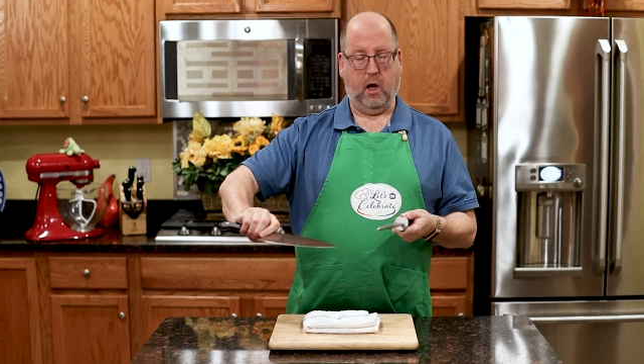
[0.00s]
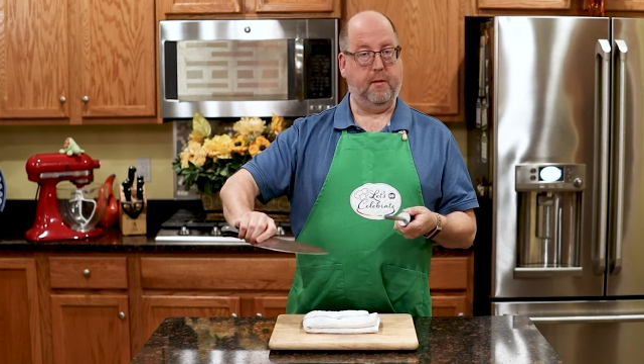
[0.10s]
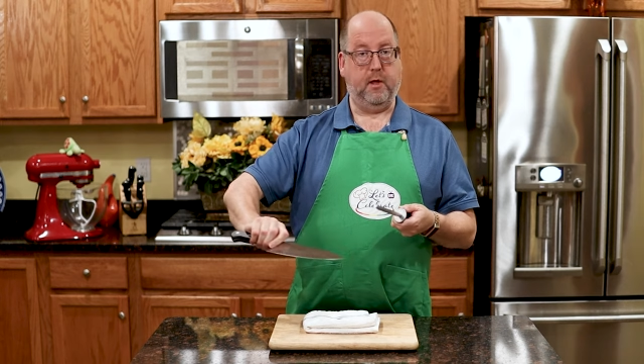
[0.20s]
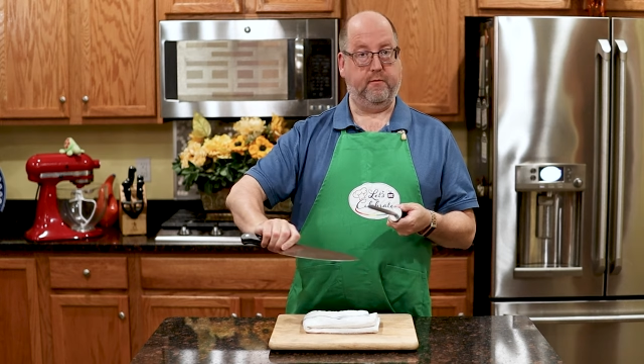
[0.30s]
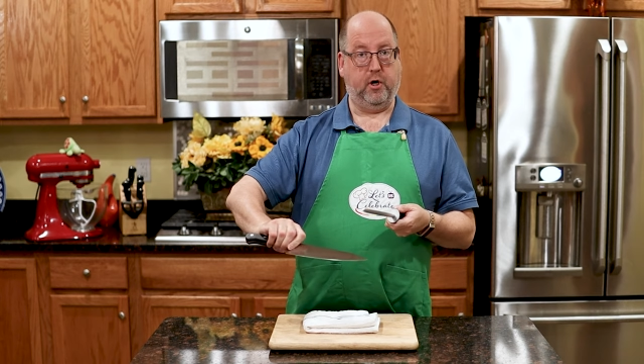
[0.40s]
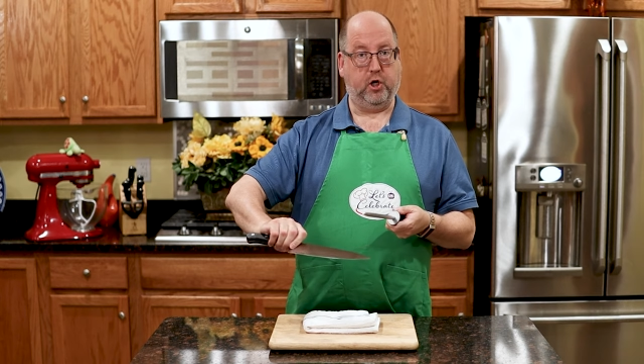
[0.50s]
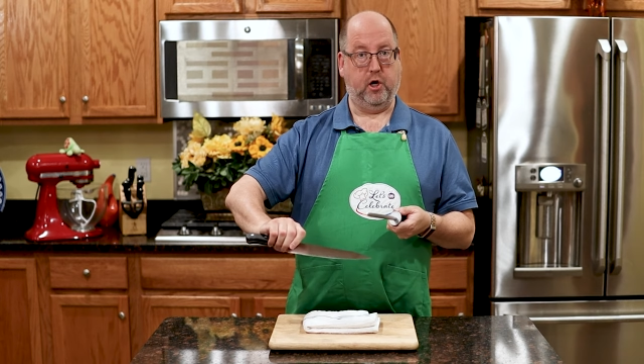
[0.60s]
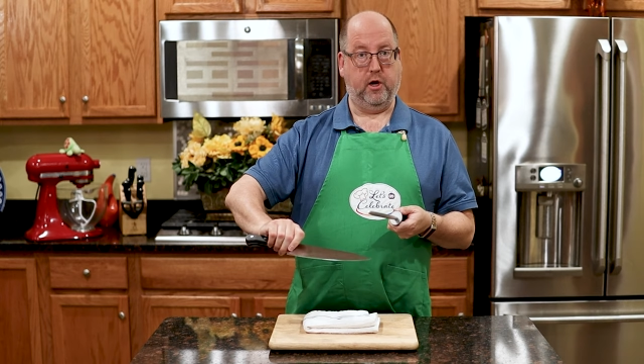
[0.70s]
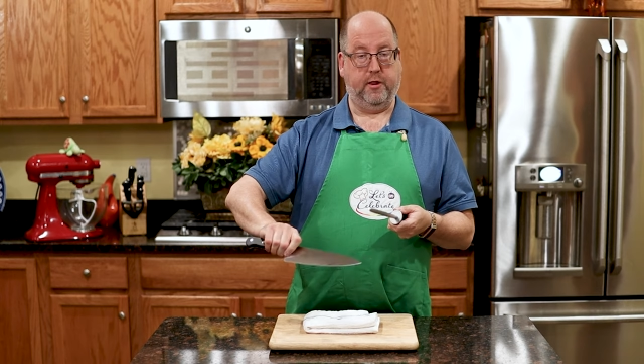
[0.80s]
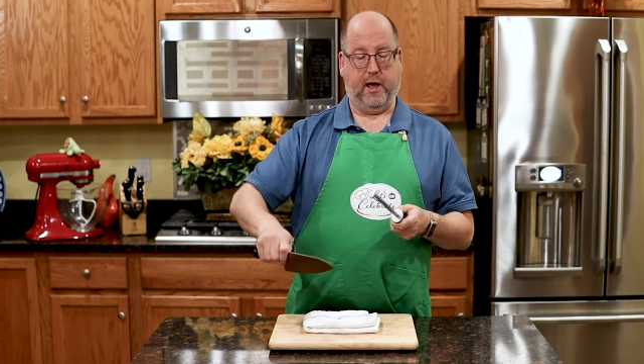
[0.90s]
I'm not very
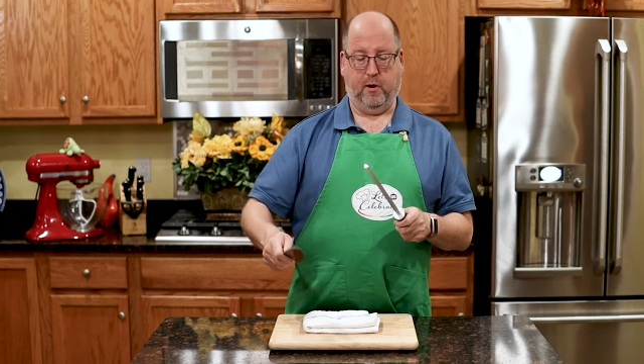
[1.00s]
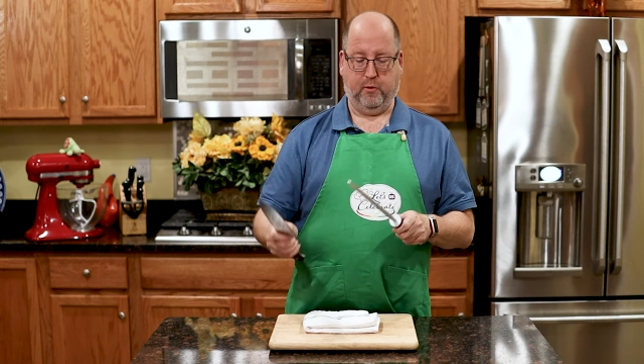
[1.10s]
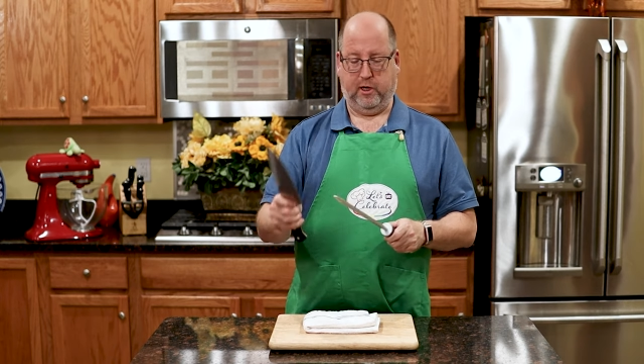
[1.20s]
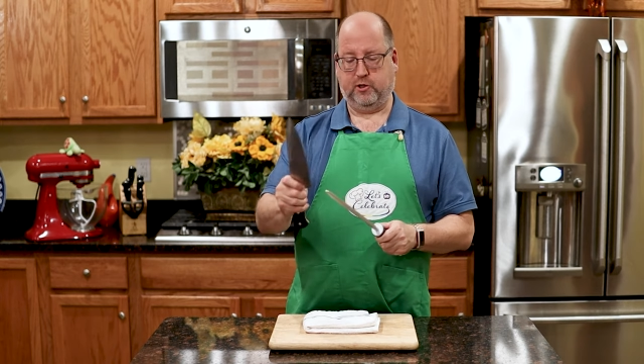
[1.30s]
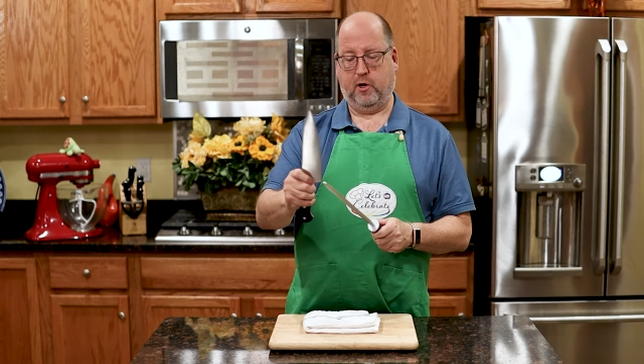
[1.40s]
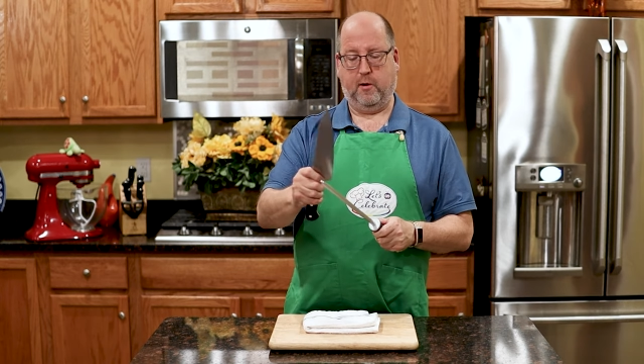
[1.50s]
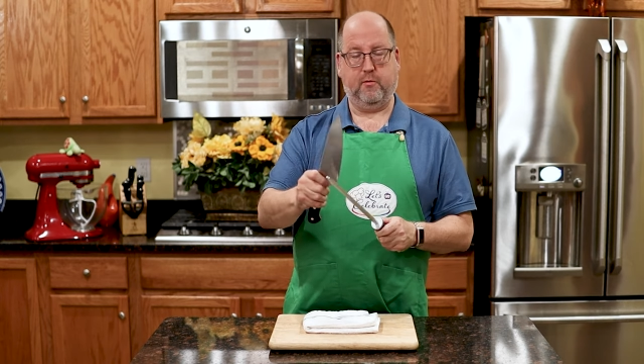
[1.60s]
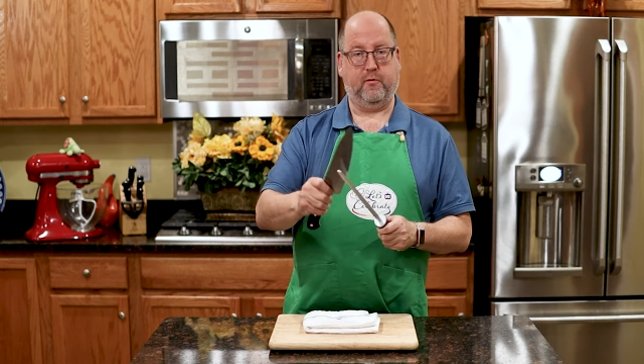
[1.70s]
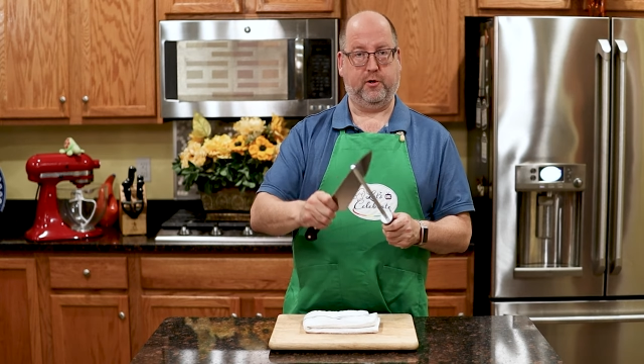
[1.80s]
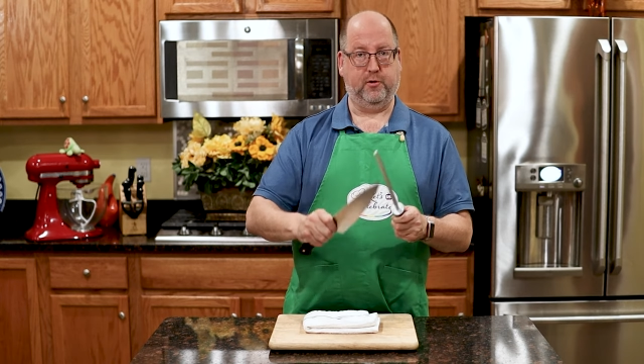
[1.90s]
good at that way, so I
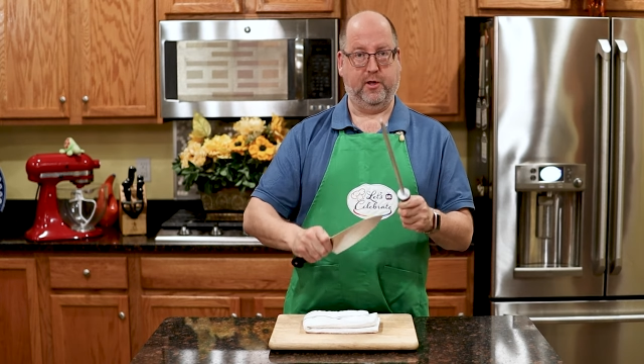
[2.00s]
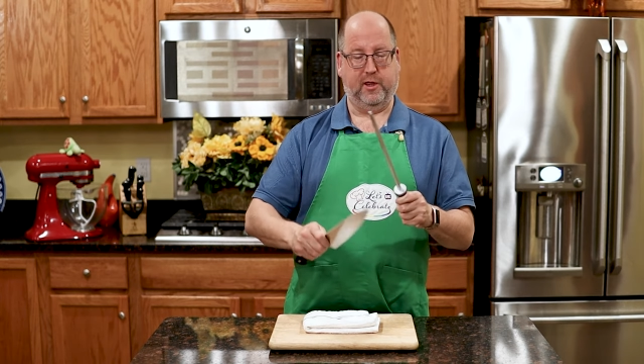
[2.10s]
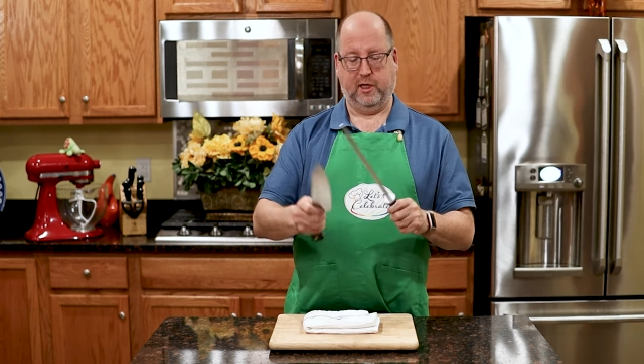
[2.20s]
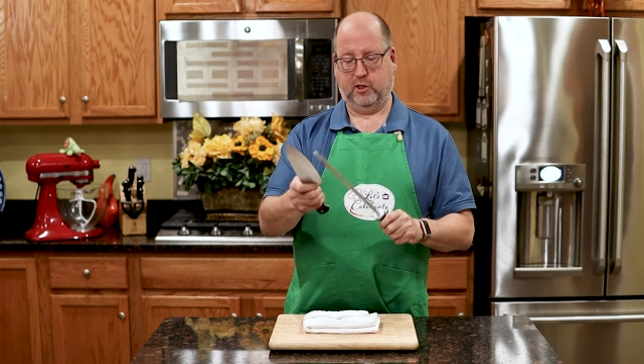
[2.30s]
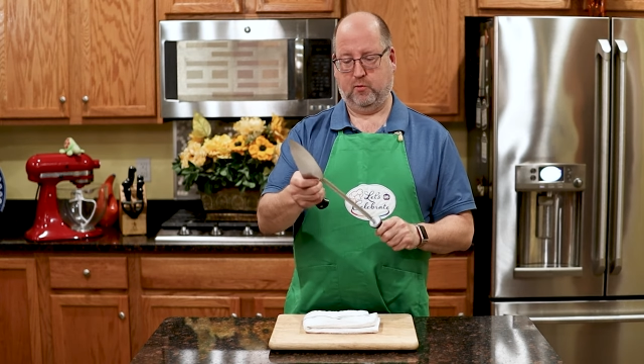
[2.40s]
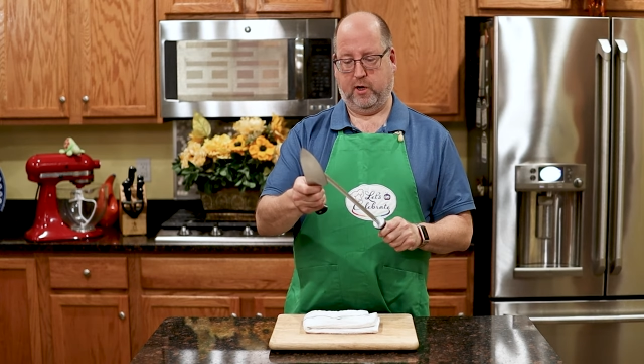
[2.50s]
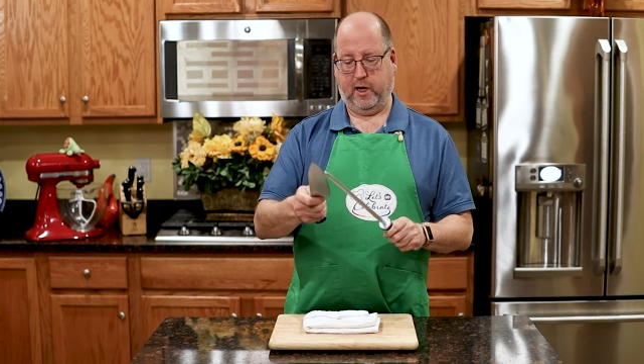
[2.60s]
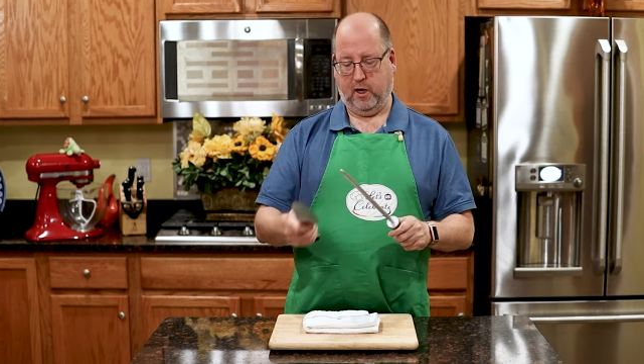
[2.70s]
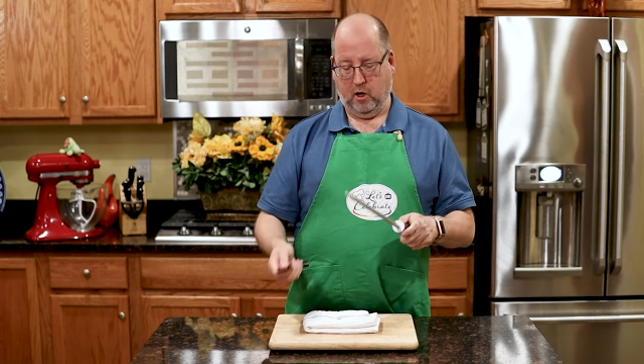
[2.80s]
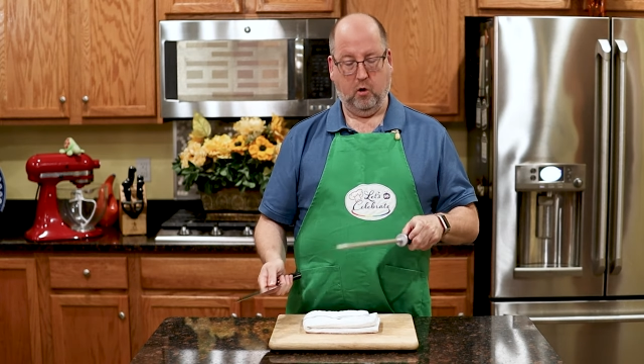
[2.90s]
prefer doing it this
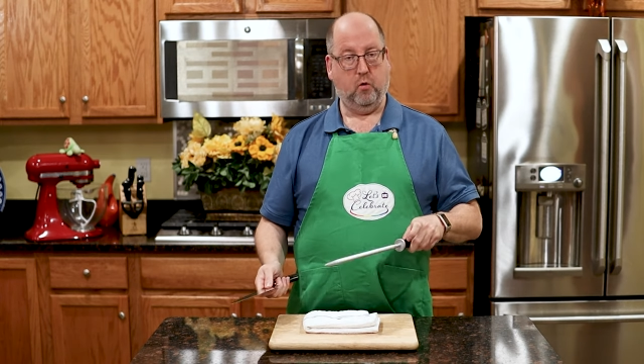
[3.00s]
way.